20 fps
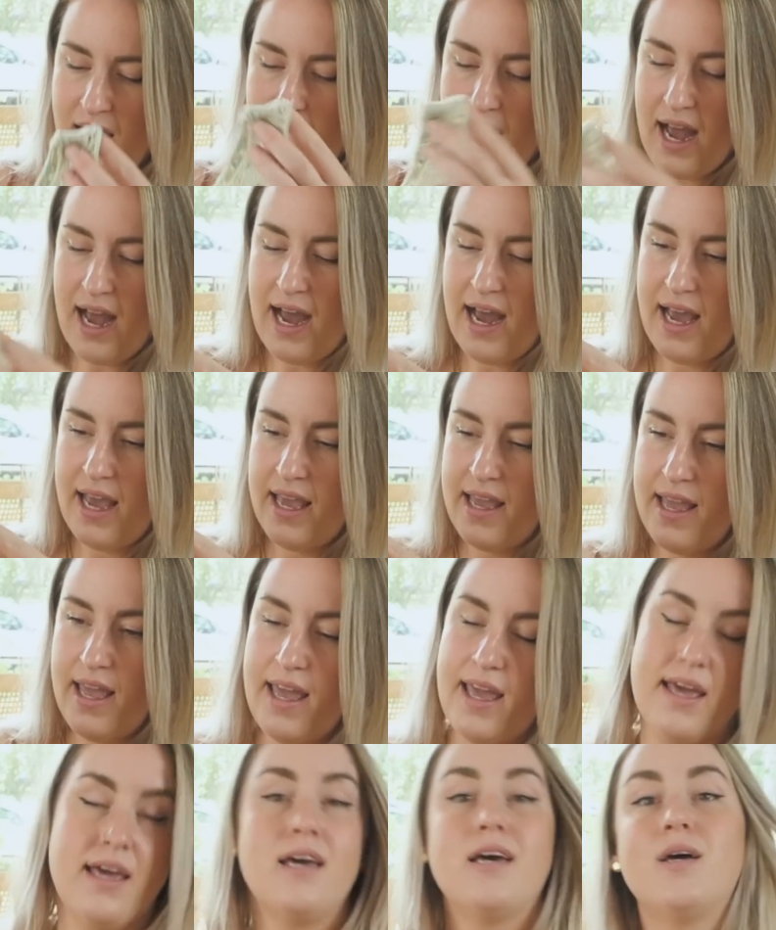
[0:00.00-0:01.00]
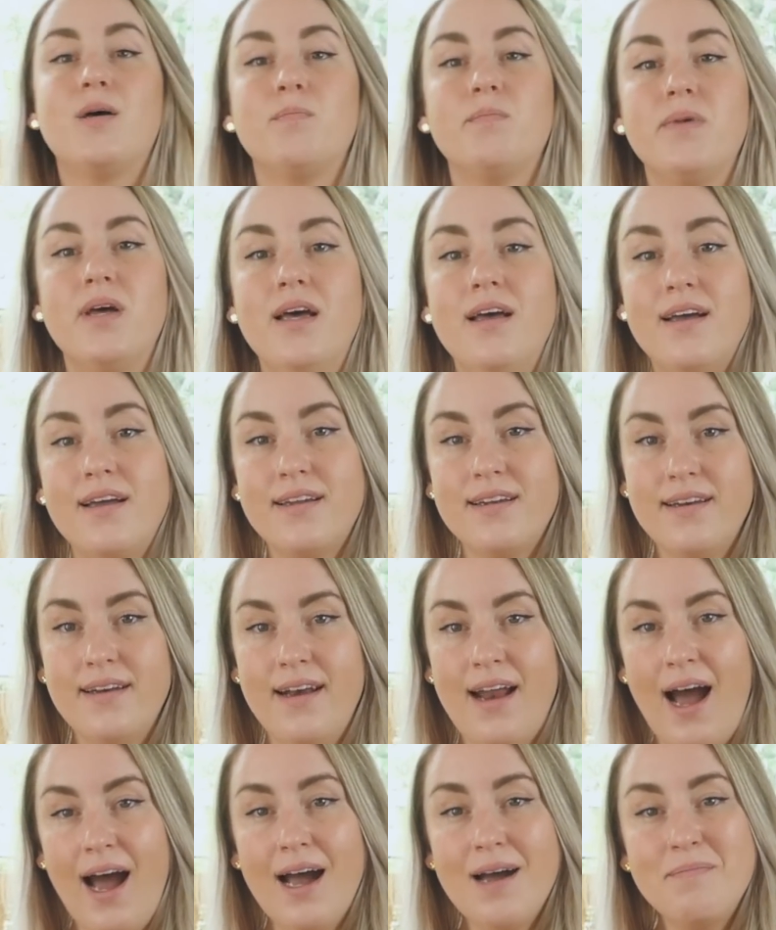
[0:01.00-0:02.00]
I am
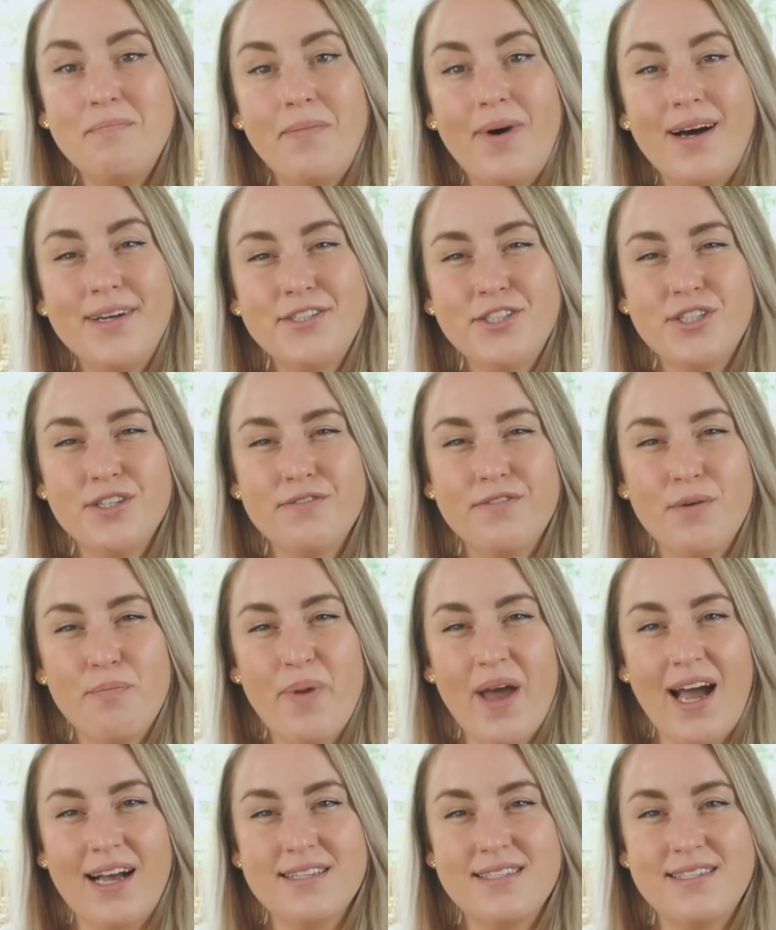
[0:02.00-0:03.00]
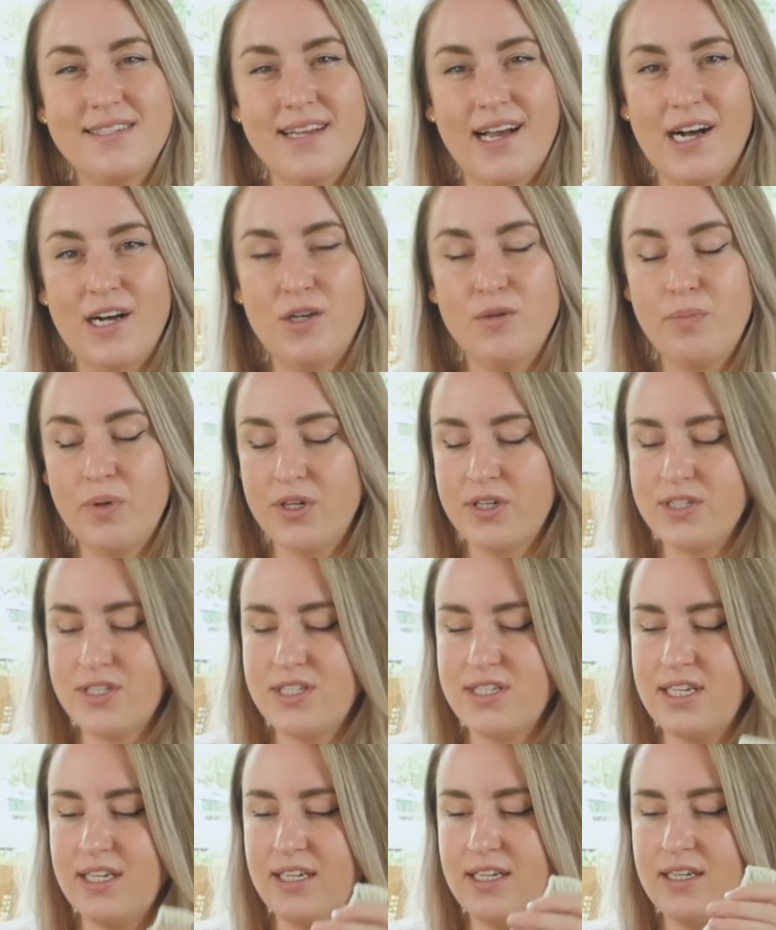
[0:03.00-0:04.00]
not much of a pastel
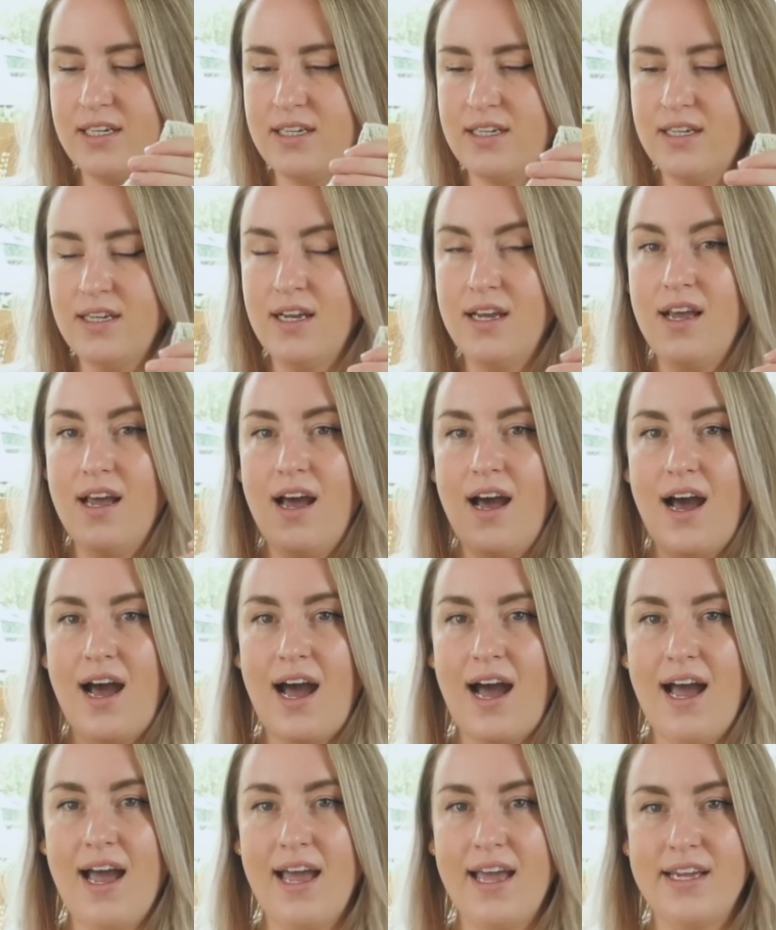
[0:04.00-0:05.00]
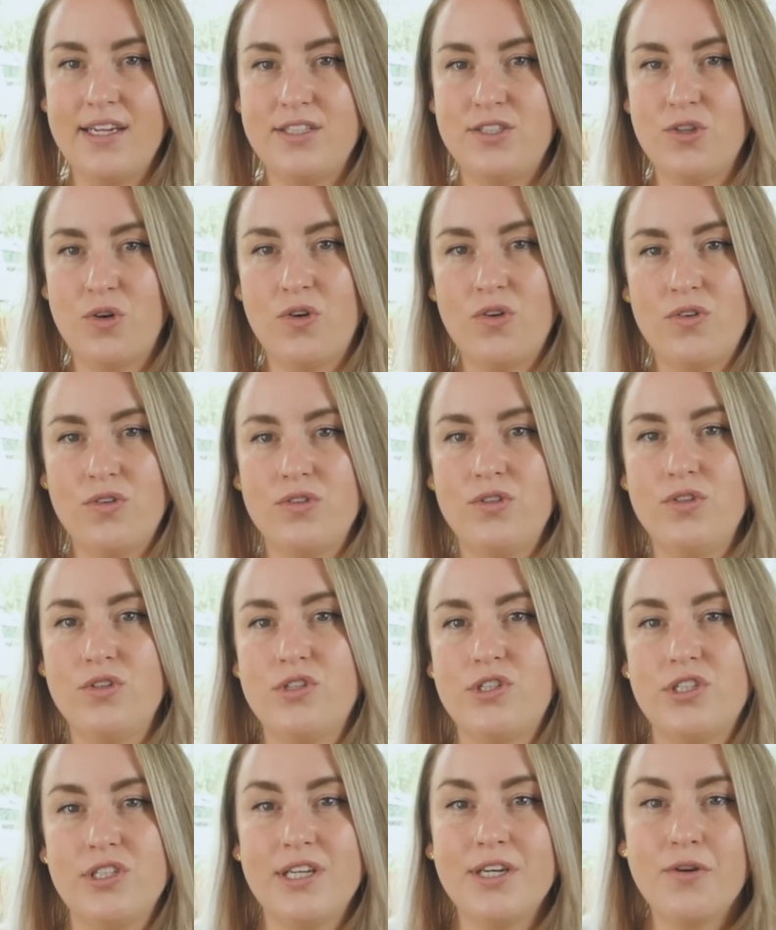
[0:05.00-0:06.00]
person. I don't
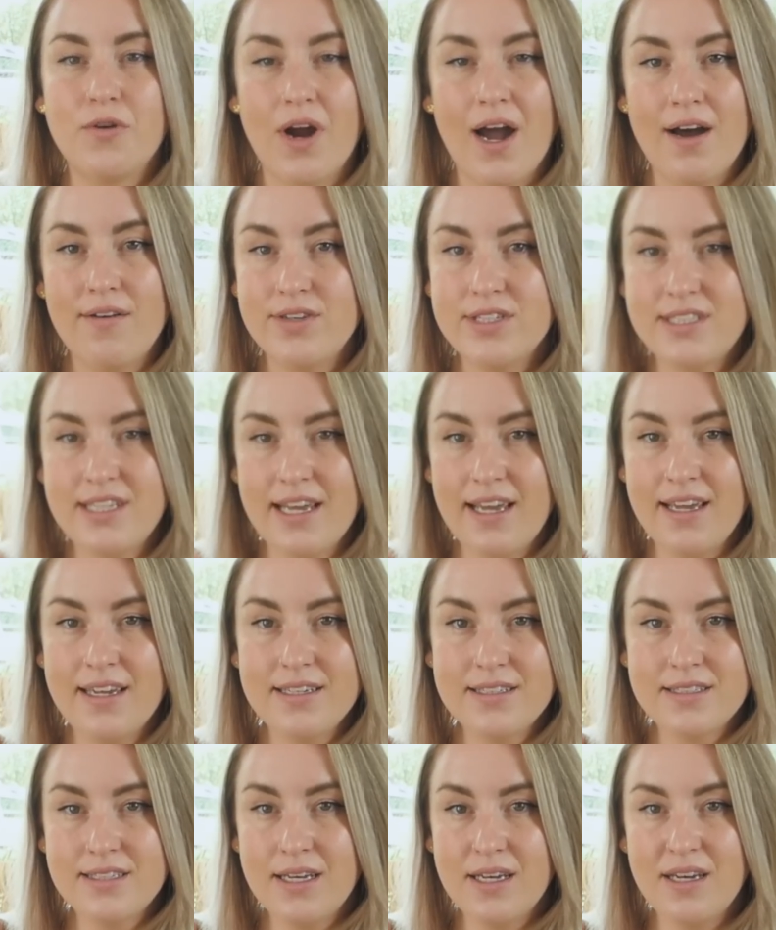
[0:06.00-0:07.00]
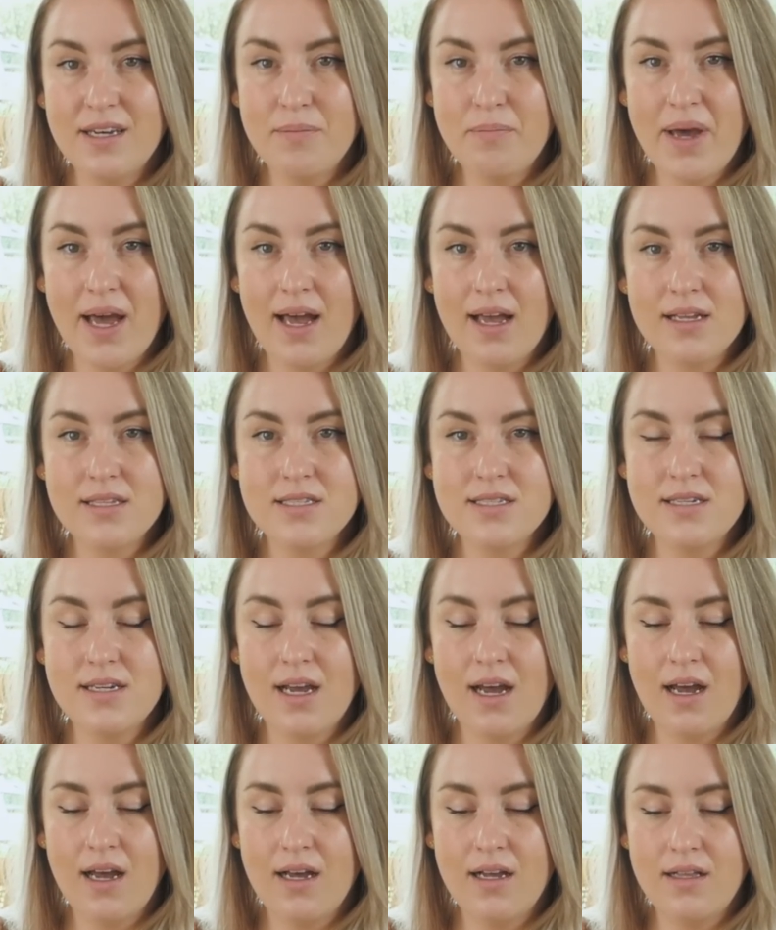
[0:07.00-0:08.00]
usually gravitate to
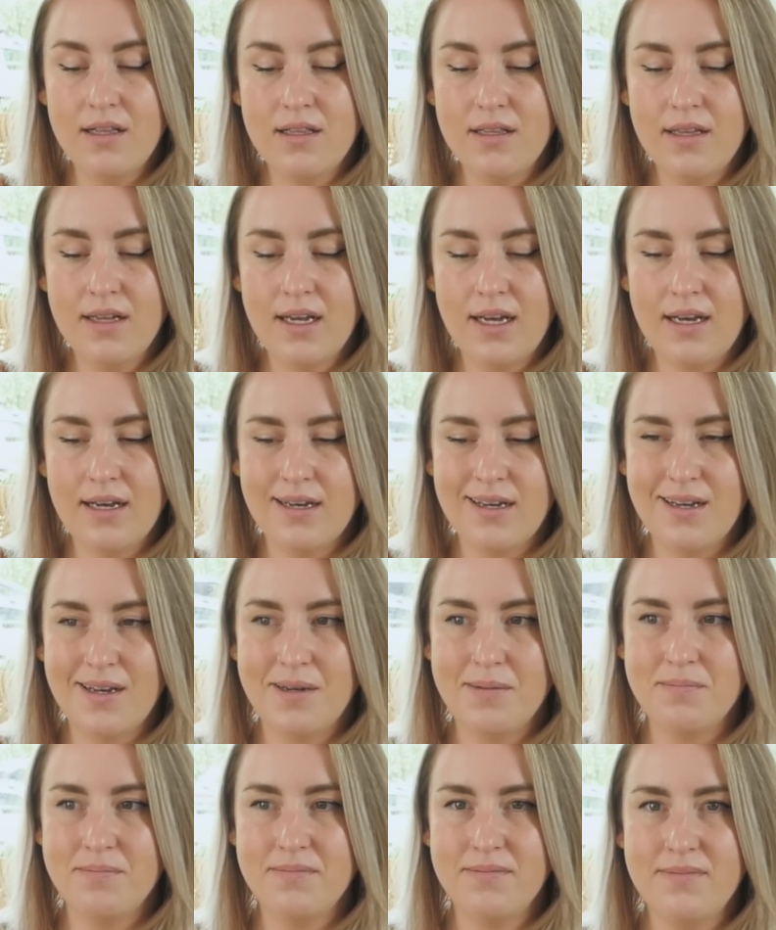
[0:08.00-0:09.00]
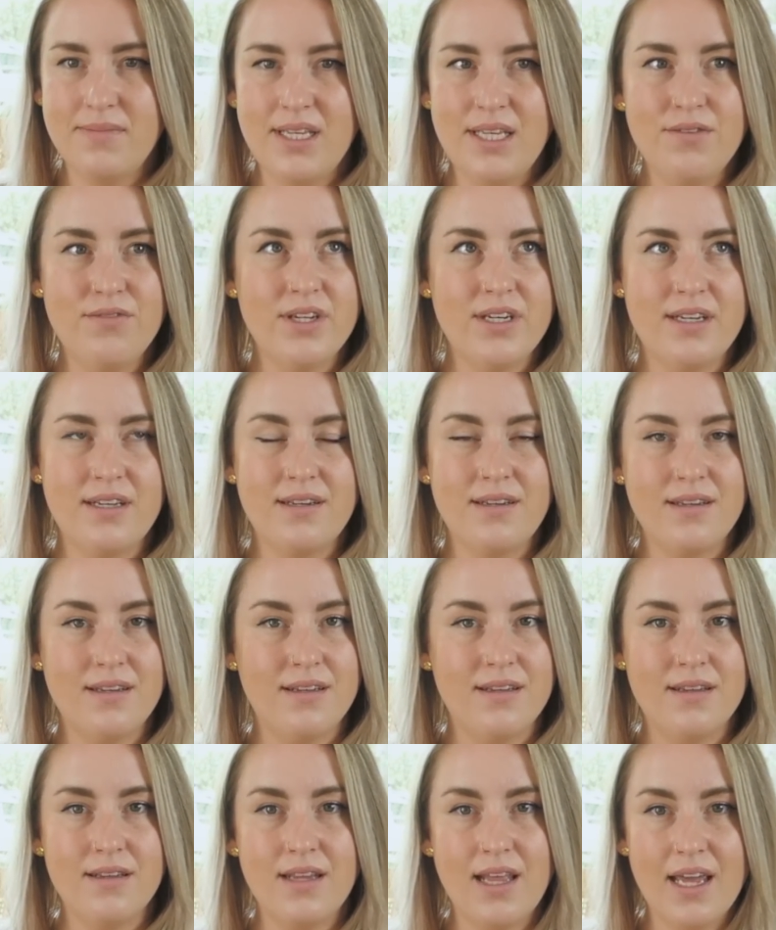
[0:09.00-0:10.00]
pastel, even
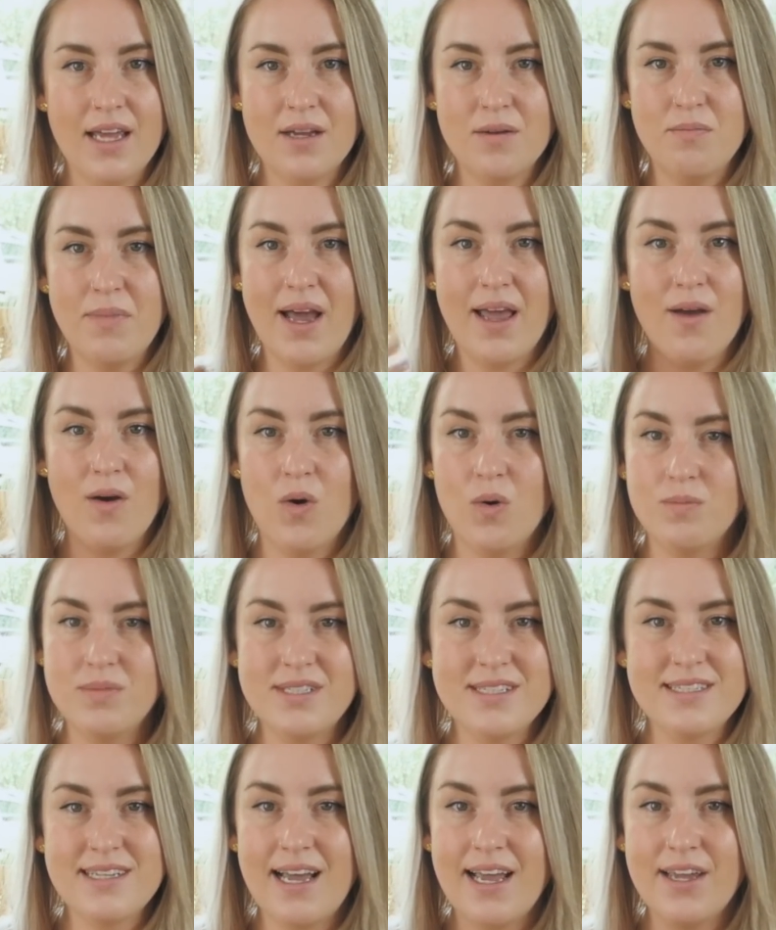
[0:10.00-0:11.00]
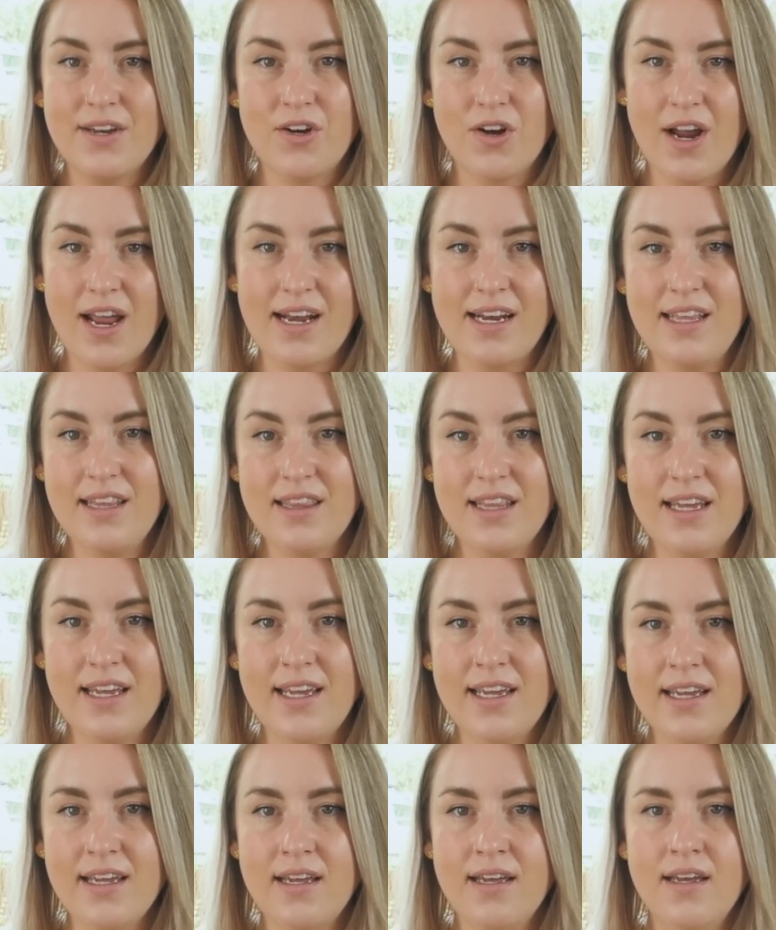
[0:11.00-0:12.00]
in like my home design or
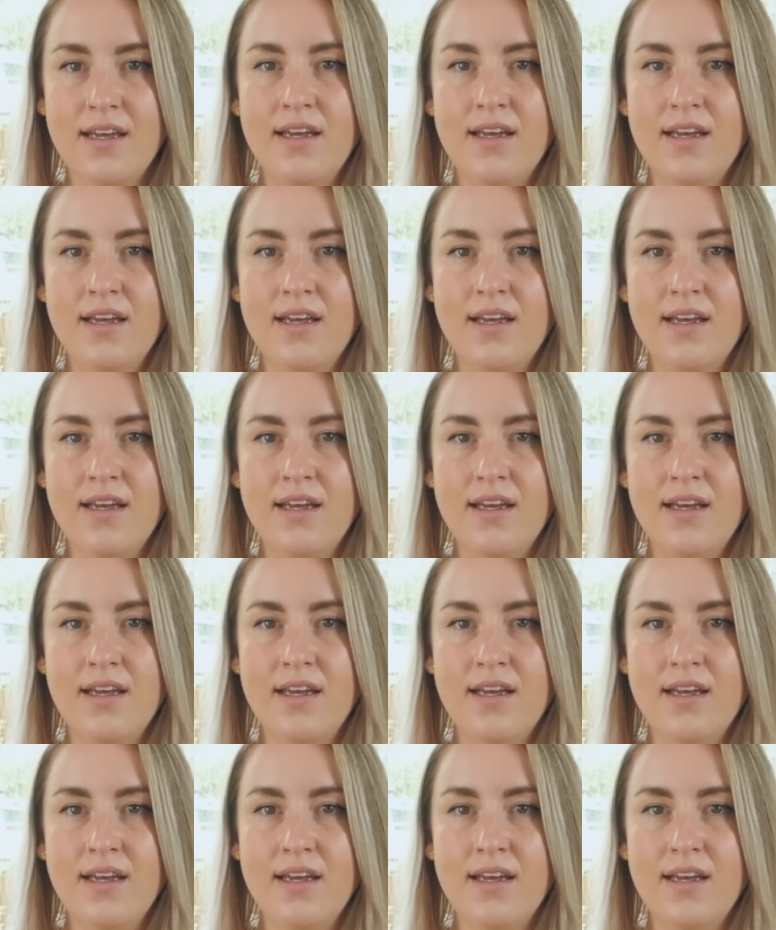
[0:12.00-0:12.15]
anything.